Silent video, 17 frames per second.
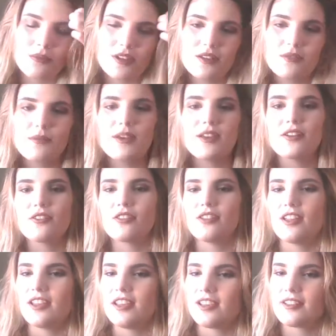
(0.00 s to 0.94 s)
He made her,
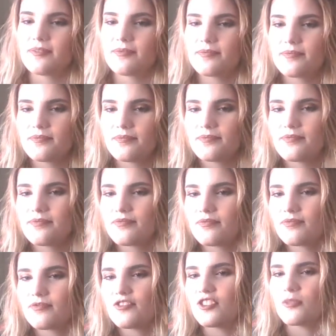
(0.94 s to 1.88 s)
like,
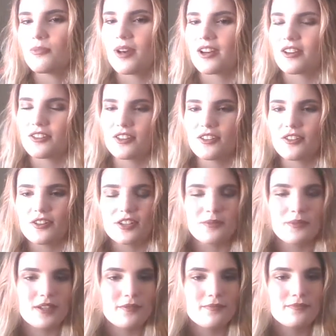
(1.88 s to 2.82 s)
feel better, you know what
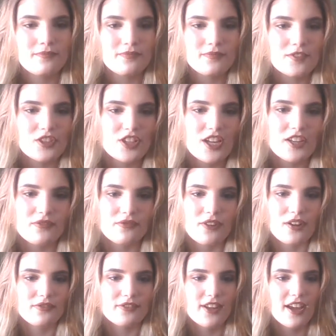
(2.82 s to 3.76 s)
I mean? She had a
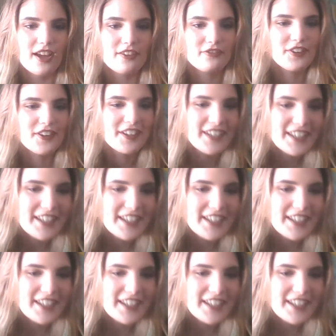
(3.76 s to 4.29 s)
rough life.